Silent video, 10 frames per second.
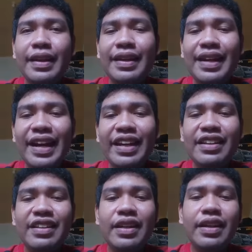
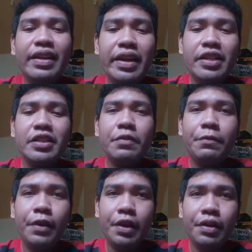9, cache
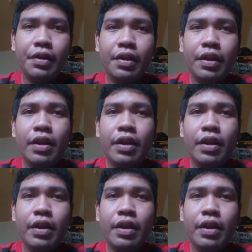fan;